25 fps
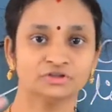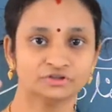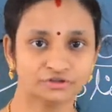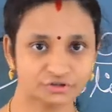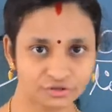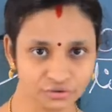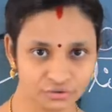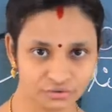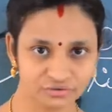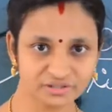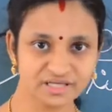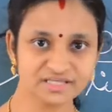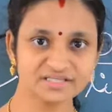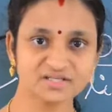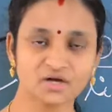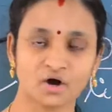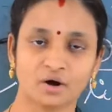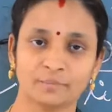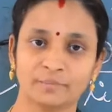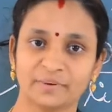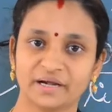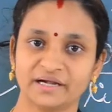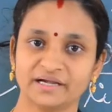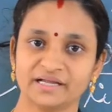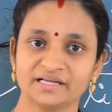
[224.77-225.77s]
Through this
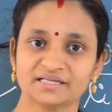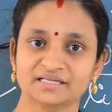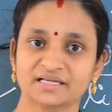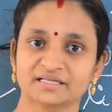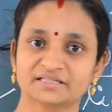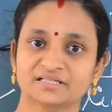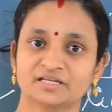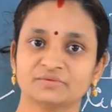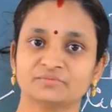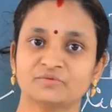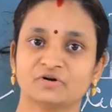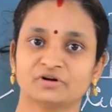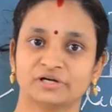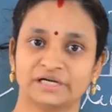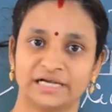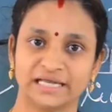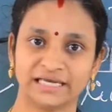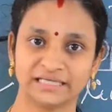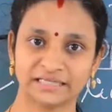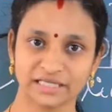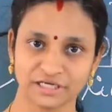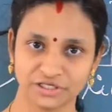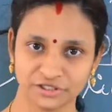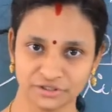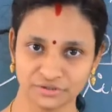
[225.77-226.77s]
operating system only,
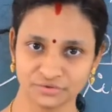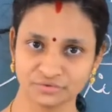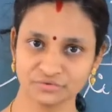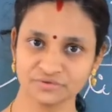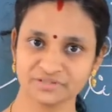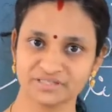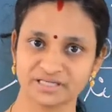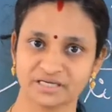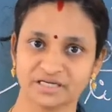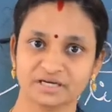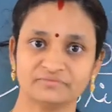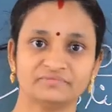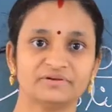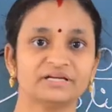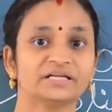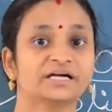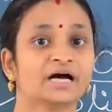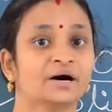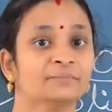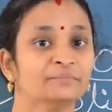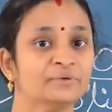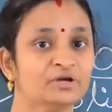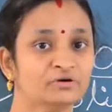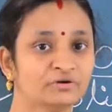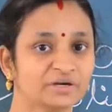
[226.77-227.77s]
the user will
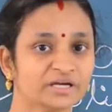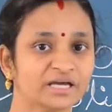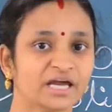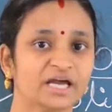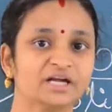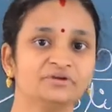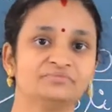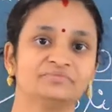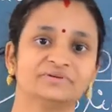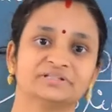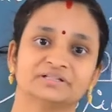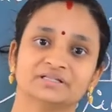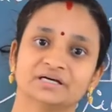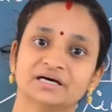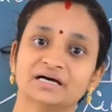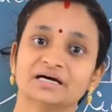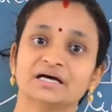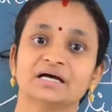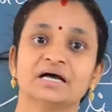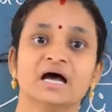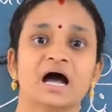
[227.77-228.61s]
communicate with the